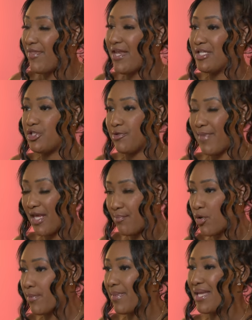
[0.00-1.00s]
Then, as you make
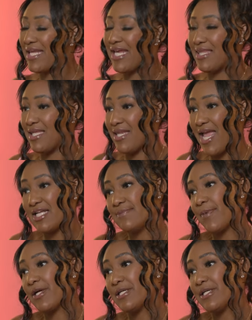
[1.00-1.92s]
more money, get the next